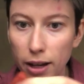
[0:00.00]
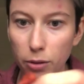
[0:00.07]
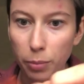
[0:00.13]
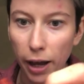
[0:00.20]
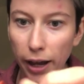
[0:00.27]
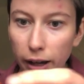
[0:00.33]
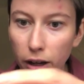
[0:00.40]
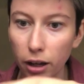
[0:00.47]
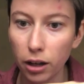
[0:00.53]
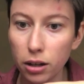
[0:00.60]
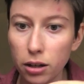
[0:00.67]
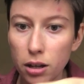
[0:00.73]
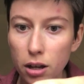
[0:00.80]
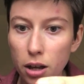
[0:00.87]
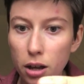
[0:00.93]

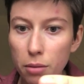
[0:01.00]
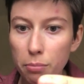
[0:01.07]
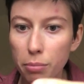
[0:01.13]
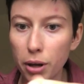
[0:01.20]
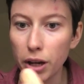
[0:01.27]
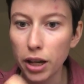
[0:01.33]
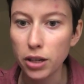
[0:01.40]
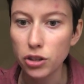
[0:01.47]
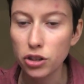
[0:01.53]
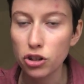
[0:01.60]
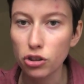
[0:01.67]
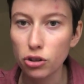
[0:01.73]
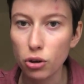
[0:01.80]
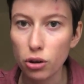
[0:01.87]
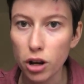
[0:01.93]
alpaca, but it's
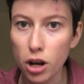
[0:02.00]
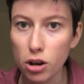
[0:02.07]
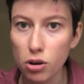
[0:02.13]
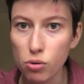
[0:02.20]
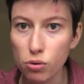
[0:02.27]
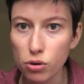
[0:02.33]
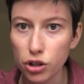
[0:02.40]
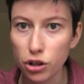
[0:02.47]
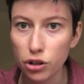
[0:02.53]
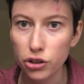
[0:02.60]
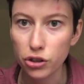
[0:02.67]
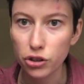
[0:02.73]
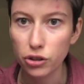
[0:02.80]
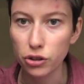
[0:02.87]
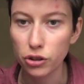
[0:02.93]
just got a
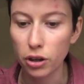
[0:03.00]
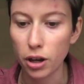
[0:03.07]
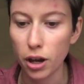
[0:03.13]
gorgeous